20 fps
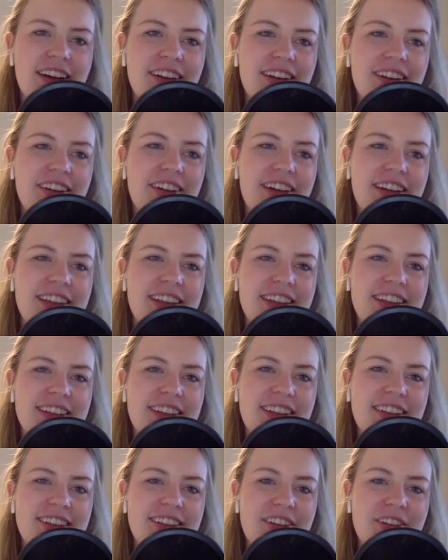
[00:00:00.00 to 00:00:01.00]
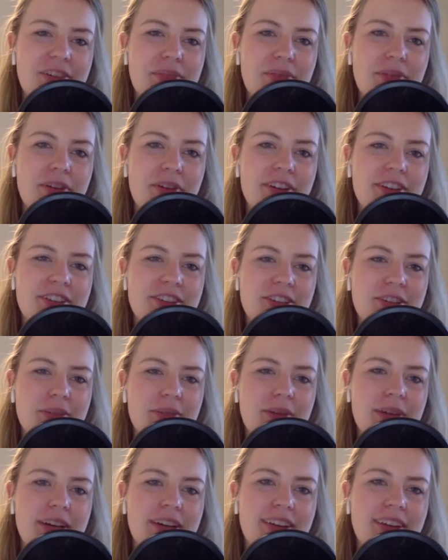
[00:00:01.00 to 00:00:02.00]
no, I think that's so important too,
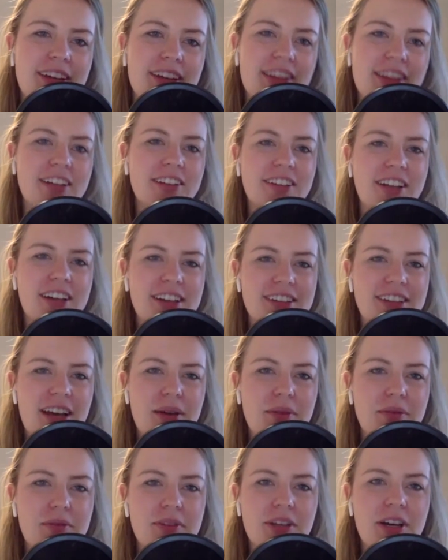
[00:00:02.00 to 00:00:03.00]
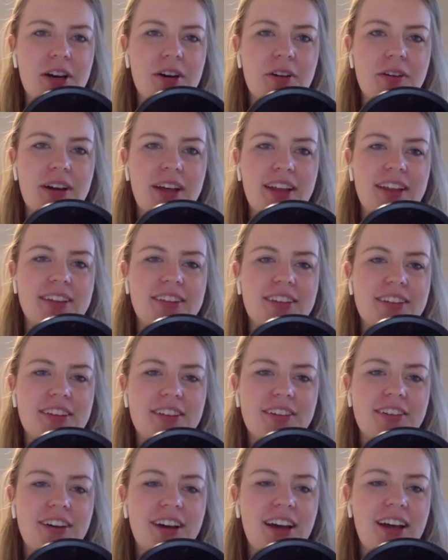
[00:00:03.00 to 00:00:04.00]
because I think a lot of times we go
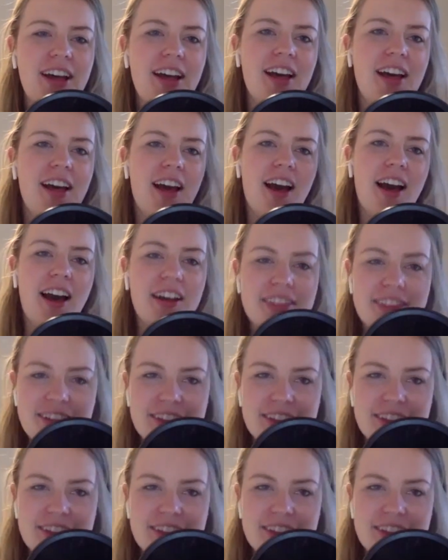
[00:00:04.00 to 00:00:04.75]
into a healthier